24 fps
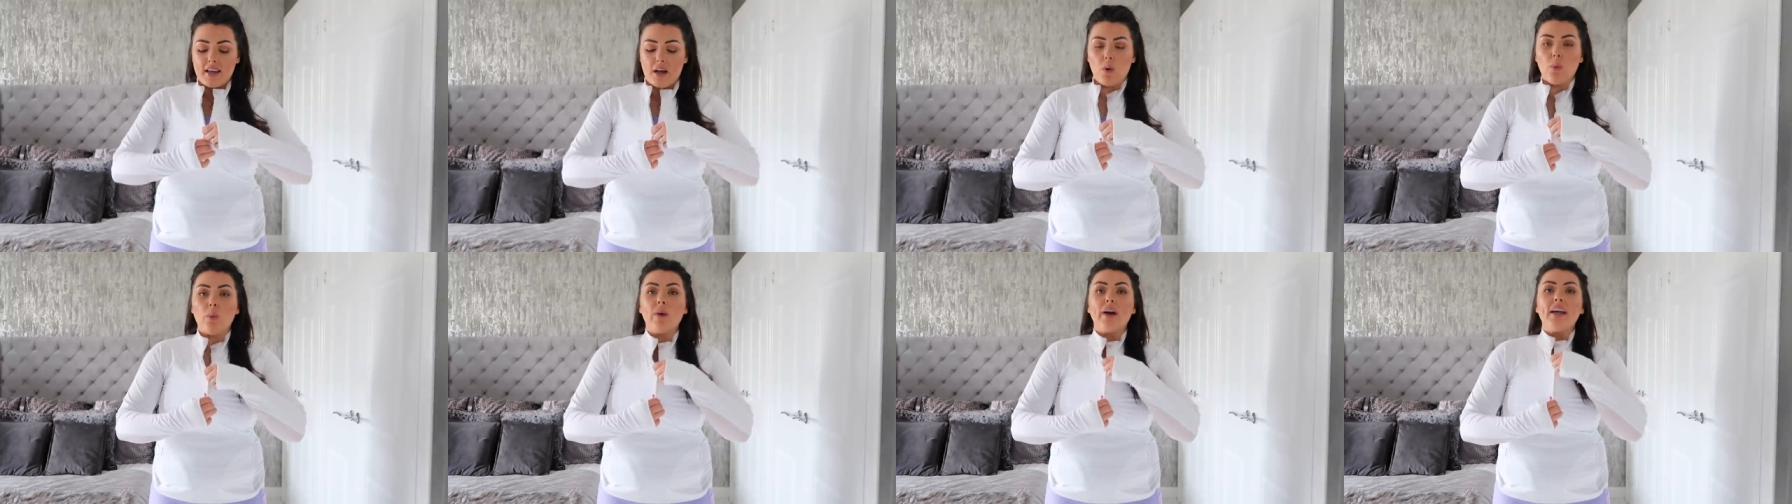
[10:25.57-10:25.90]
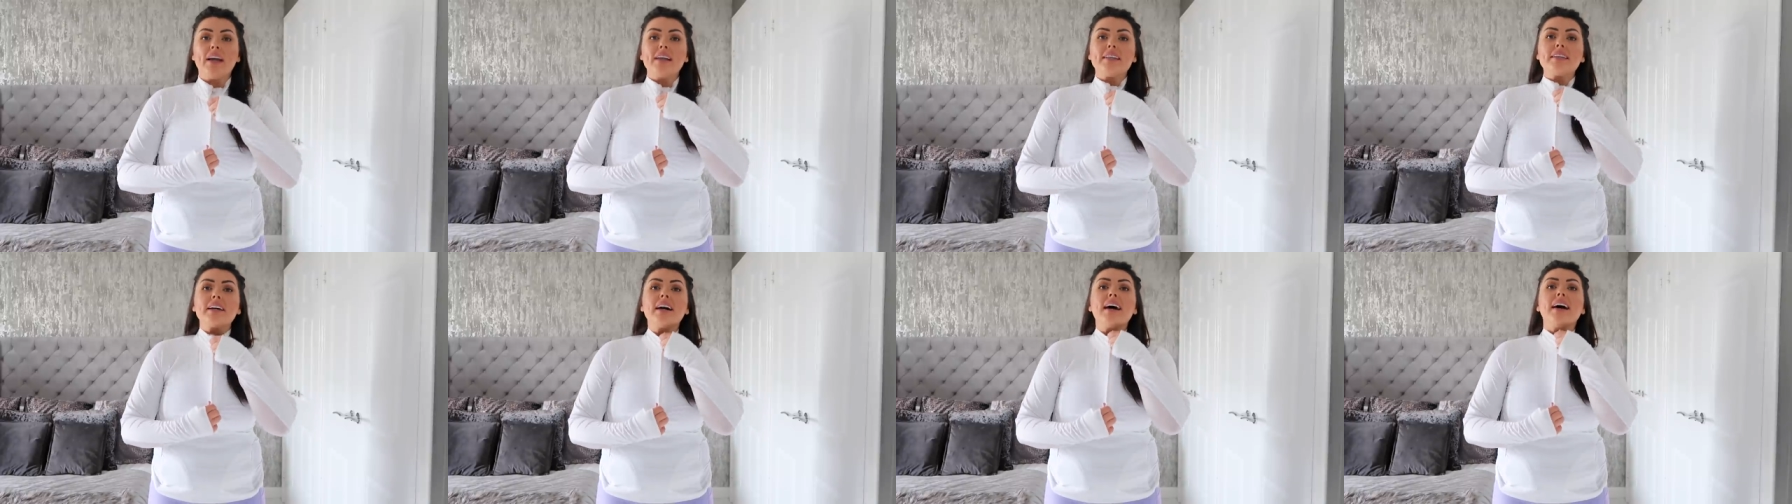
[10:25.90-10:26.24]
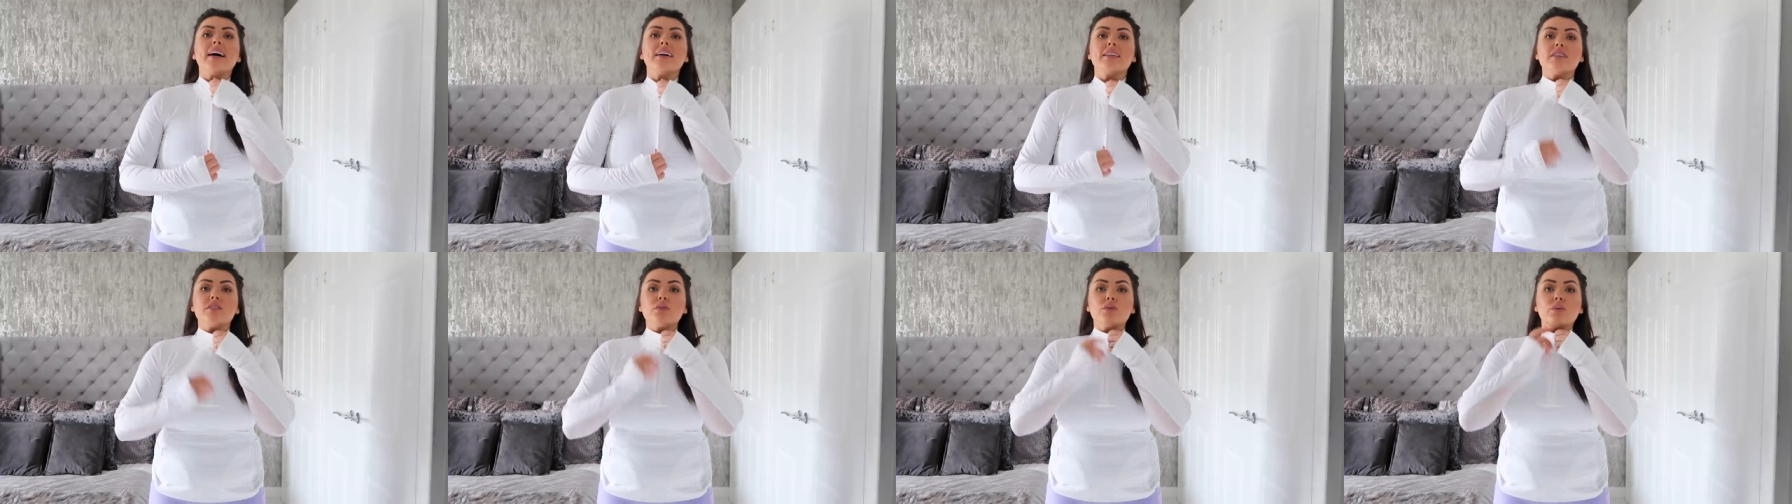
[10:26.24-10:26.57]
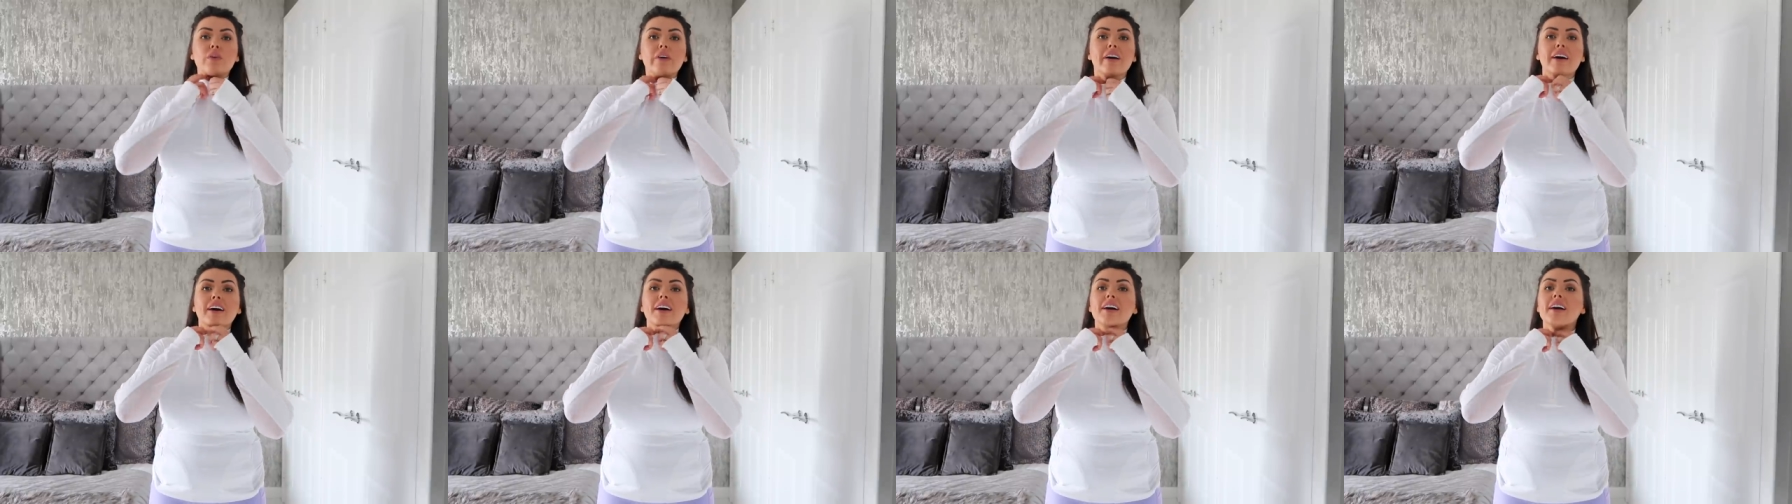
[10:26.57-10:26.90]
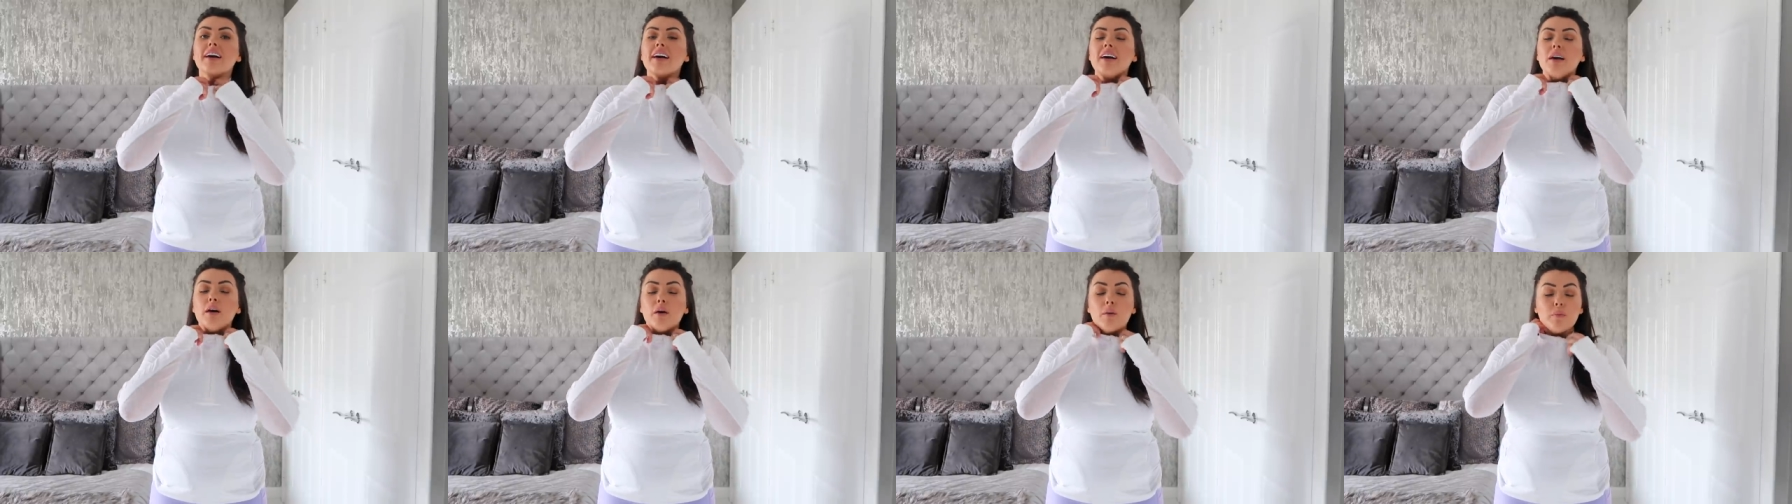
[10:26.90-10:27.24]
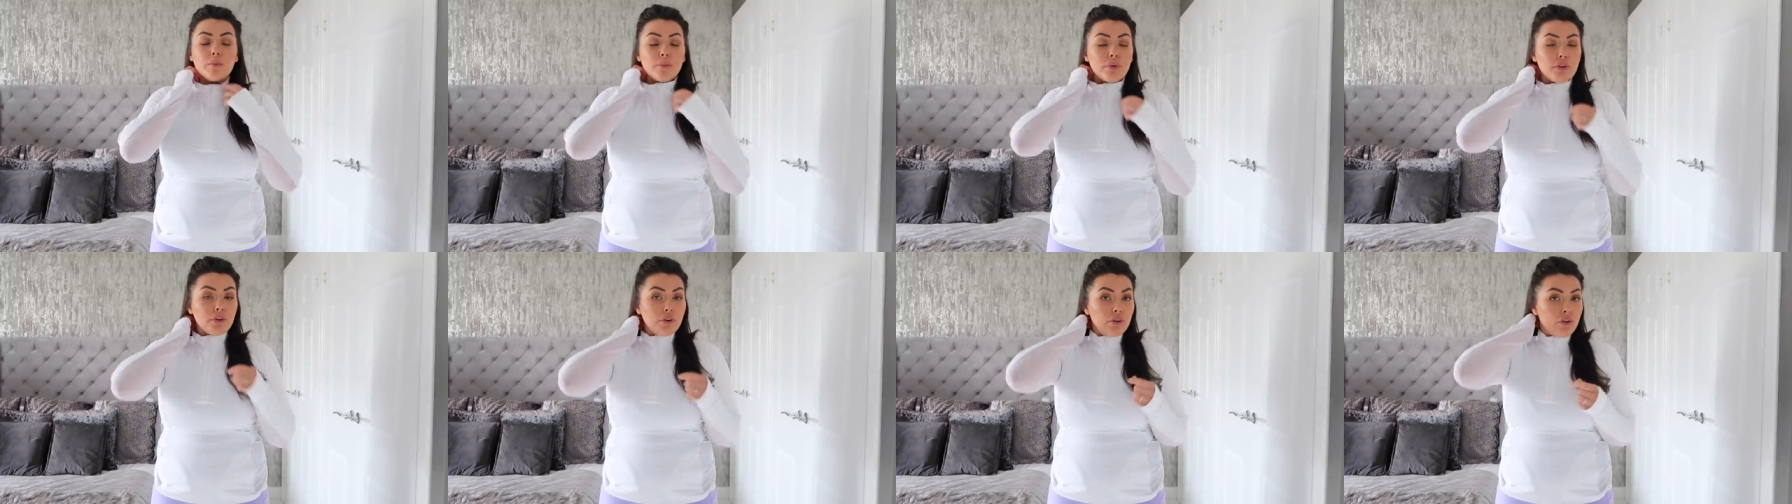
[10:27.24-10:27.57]
a white activewear
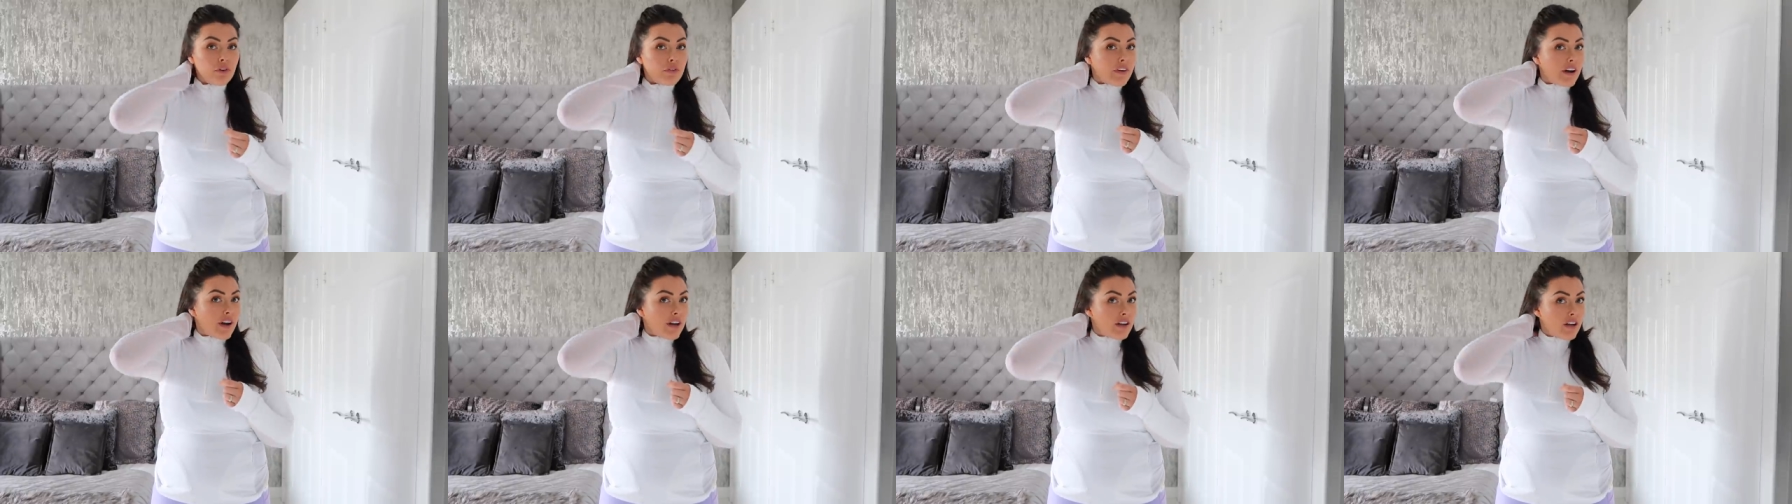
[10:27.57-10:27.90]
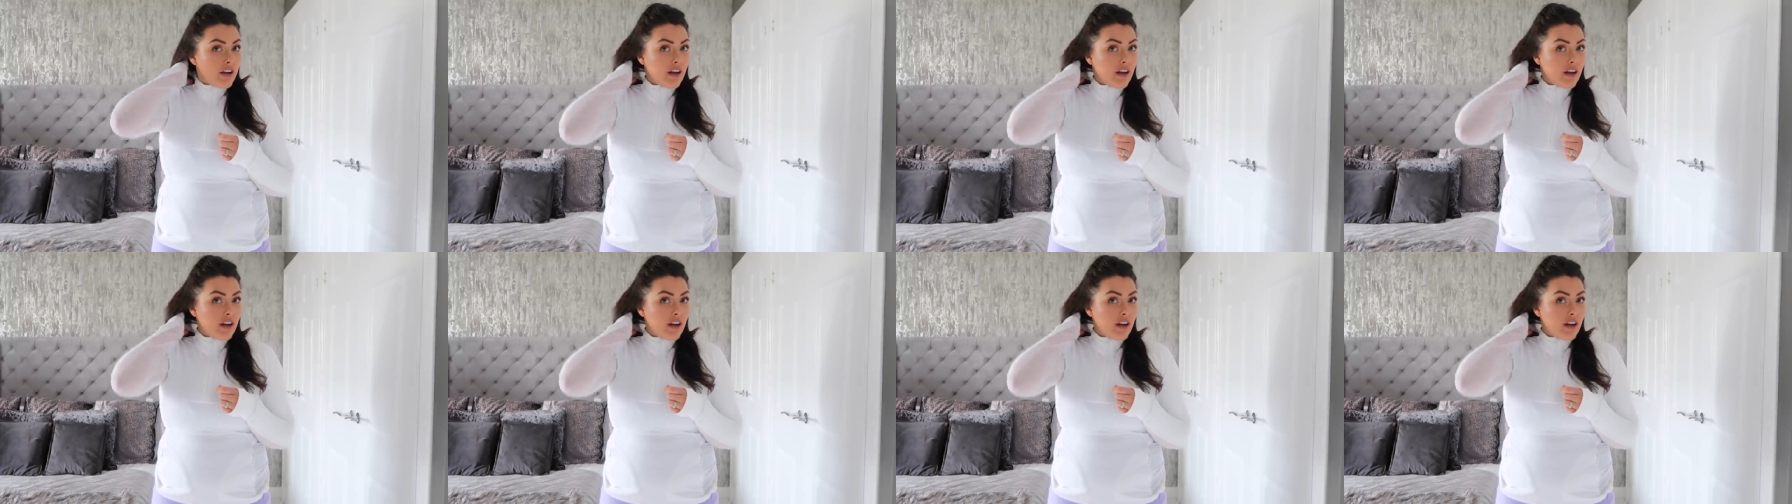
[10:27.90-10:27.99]
pullover.